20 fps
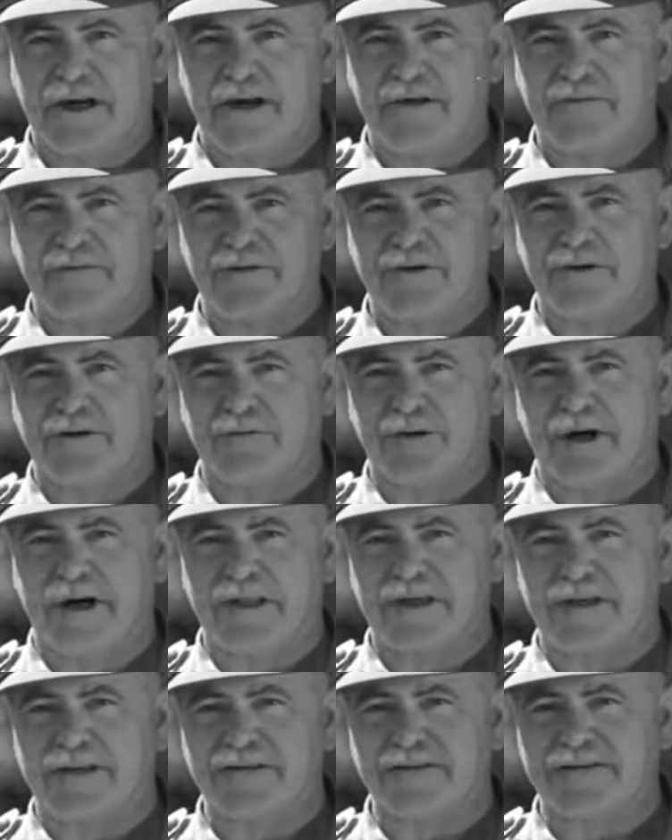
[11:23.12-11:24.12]
Now, if you're
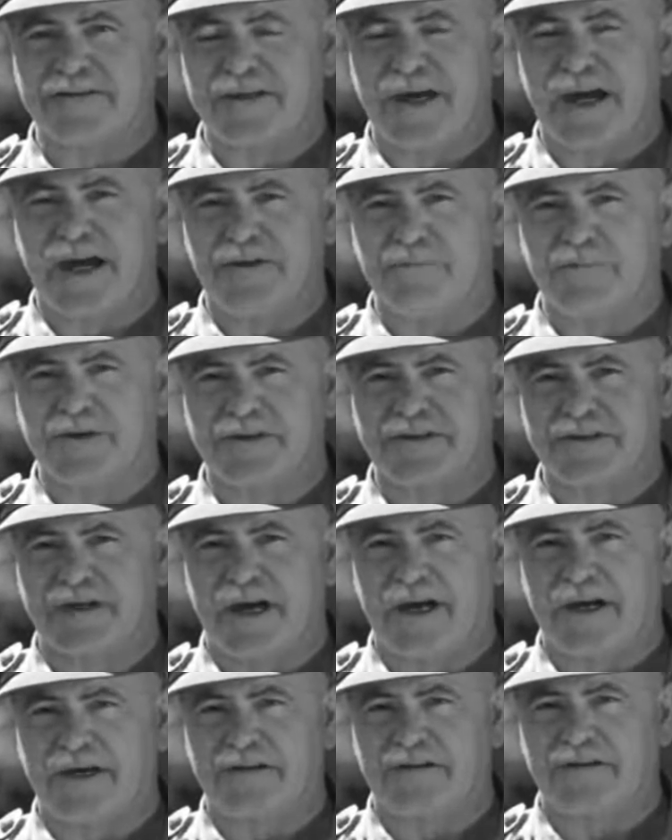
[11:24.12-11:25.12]
worthy to stand
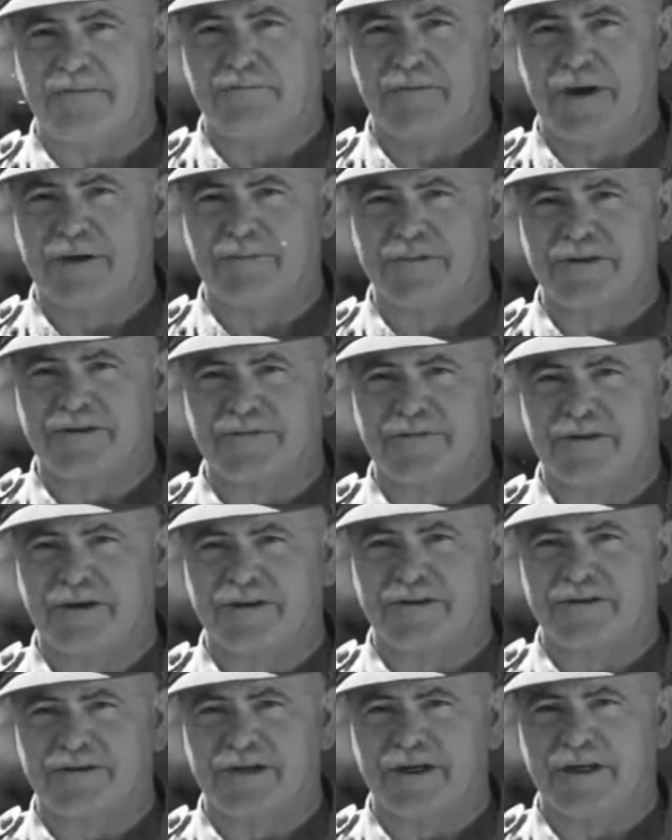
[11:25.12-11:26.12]
beside the members of
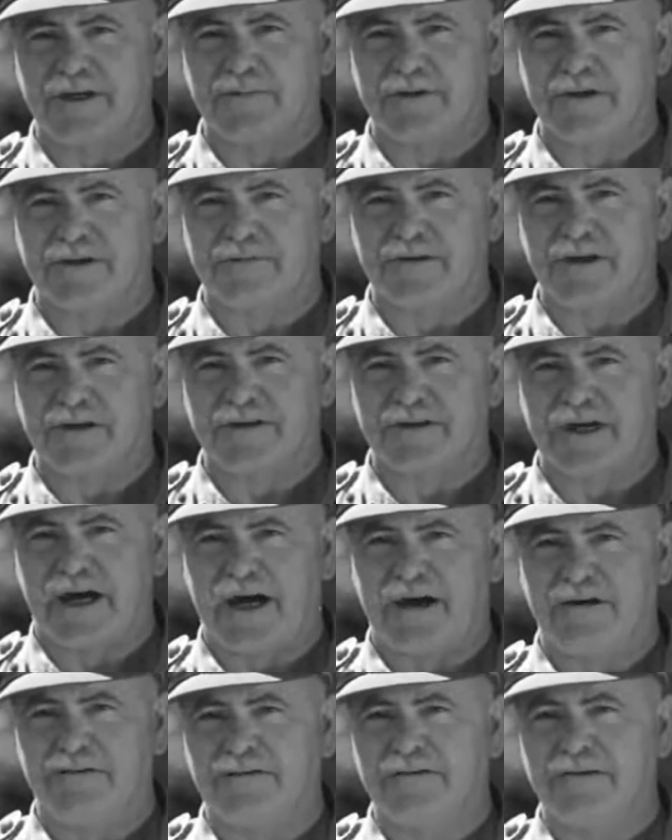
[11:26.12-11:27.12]
your team and of your
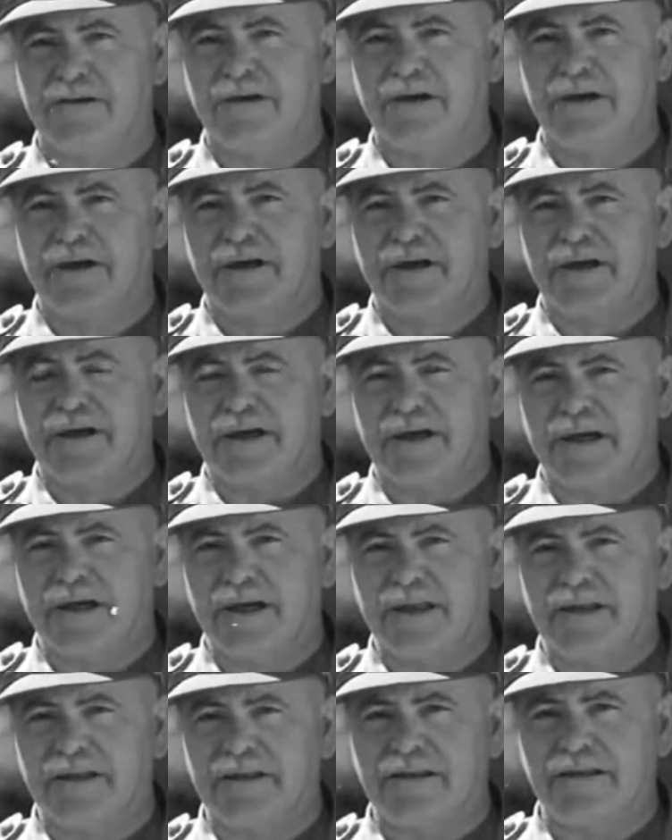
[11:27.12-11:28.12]
town
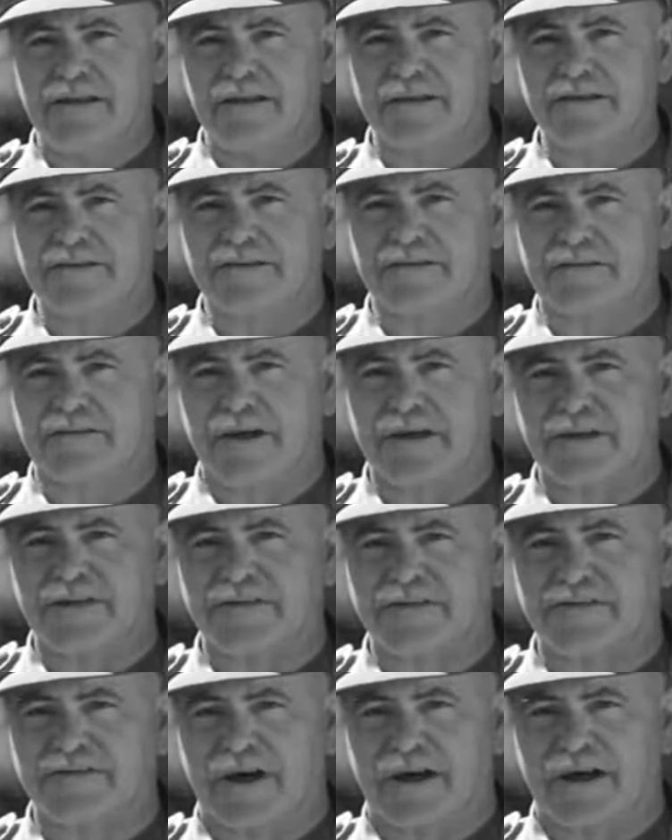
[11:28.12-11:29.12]
in this
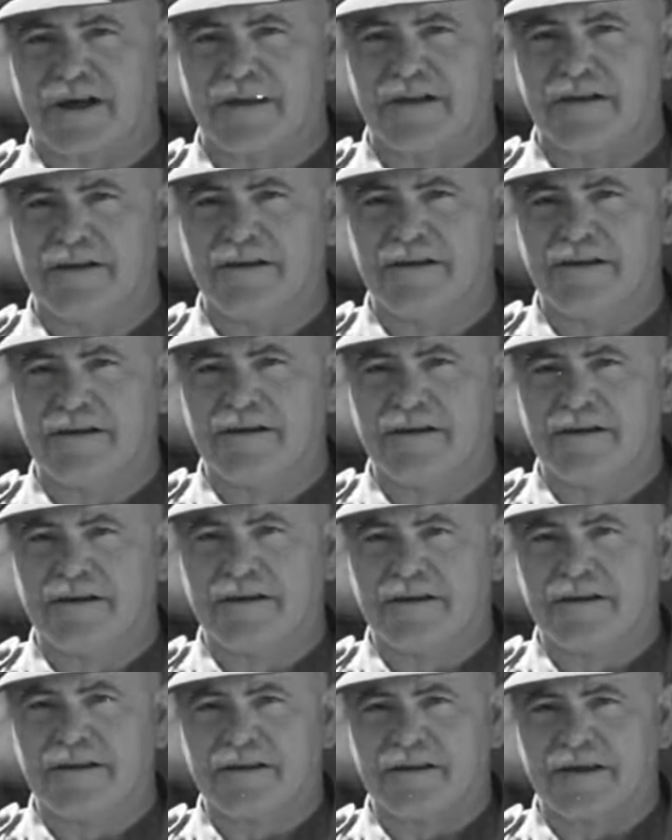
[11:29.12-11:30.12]
great struggle,
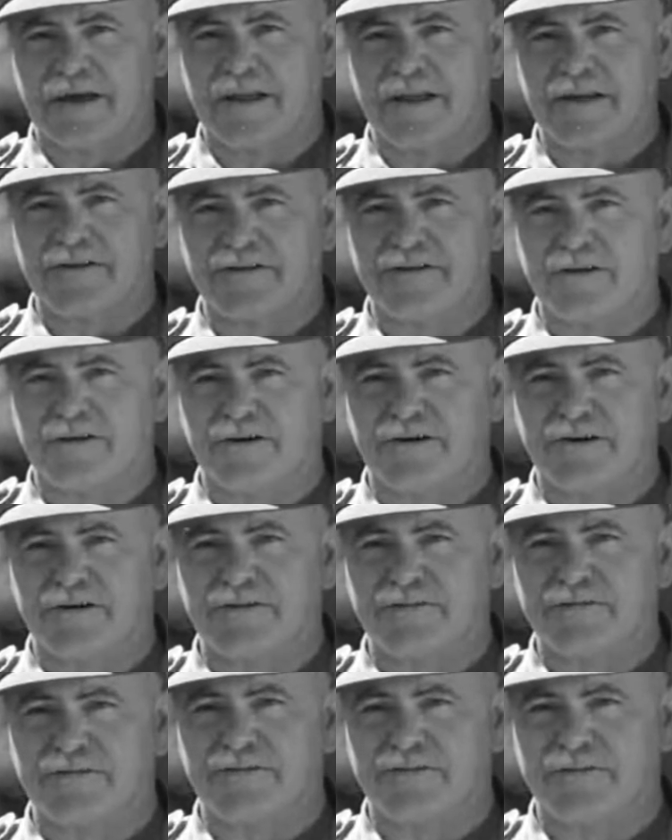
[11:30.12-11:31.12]
then it's
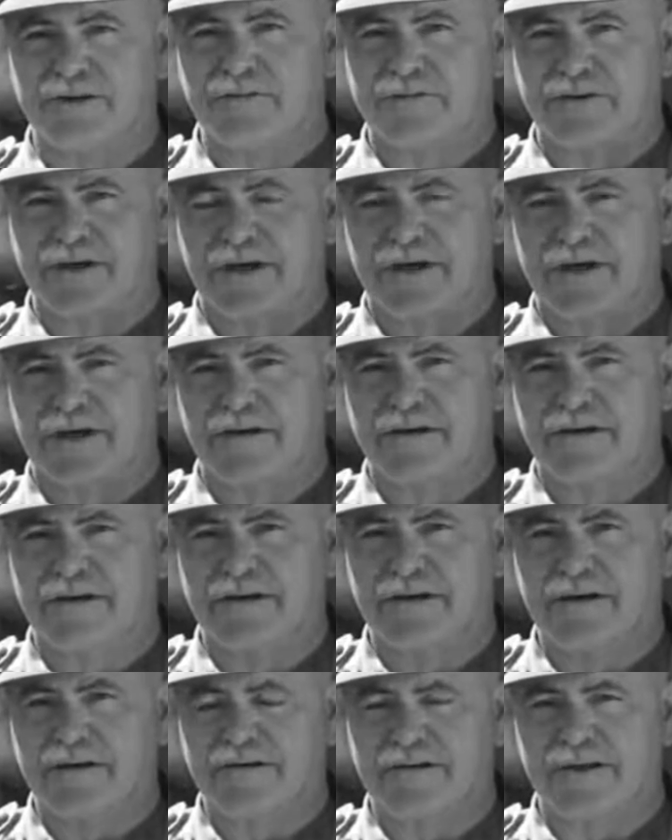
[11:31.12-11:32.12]
your duty,
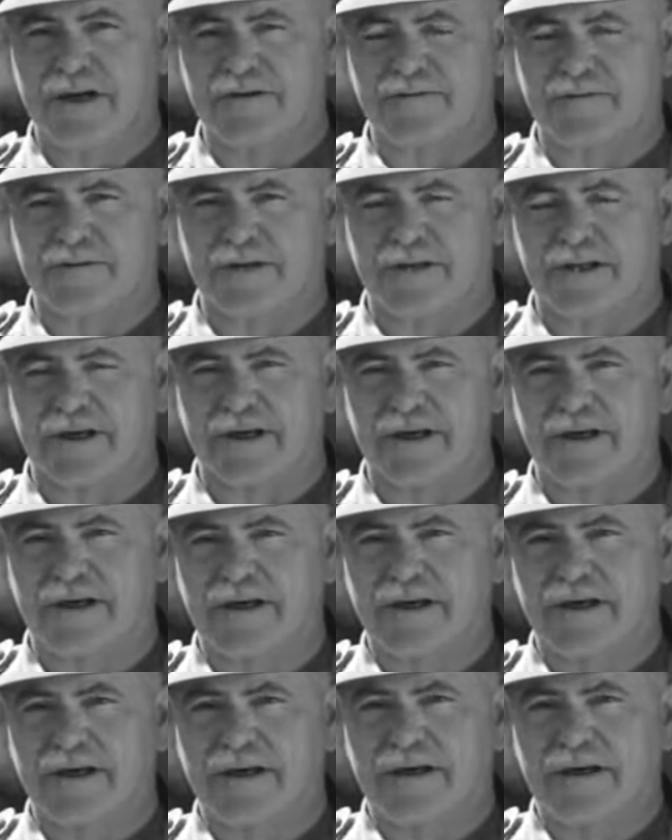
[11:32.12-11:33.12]

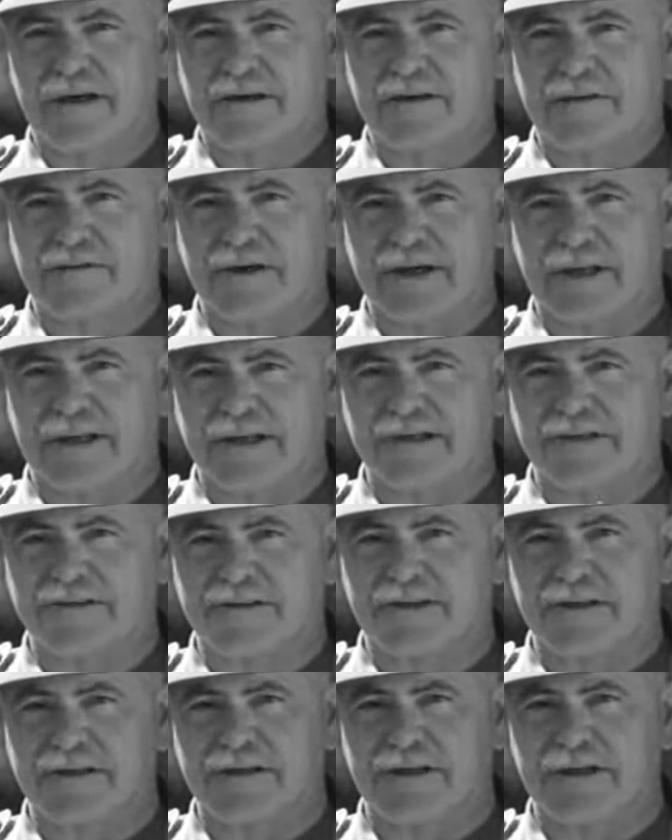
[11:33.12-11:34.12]
definitely, to
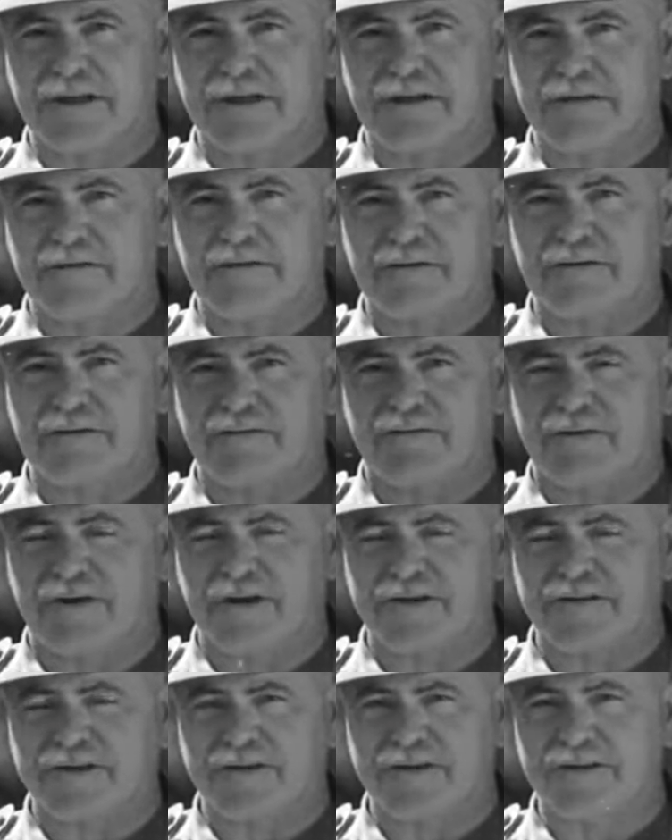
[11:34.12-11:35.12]
enlist in the
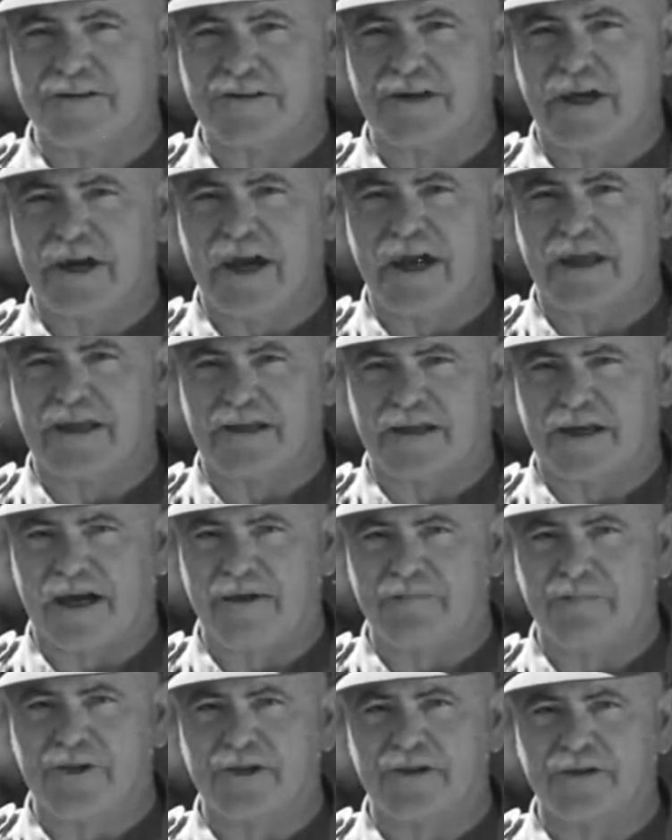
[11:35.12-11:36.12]
forces and
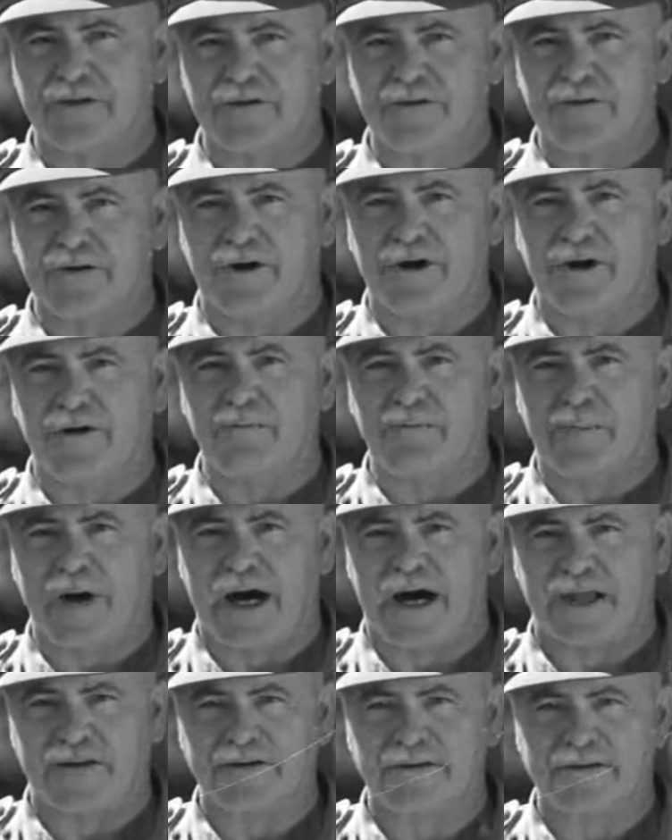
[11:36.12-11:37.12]
come and do your
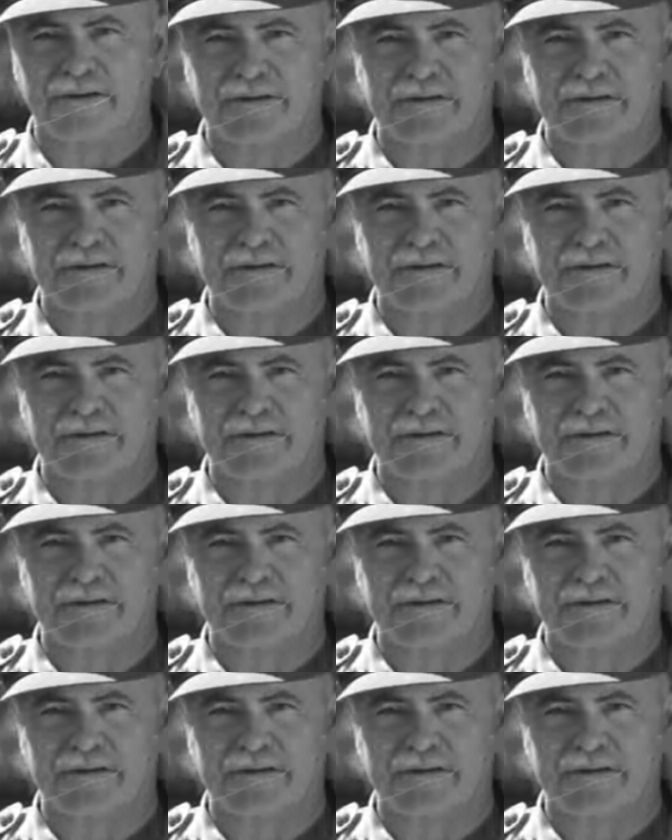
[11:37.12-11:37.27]
part.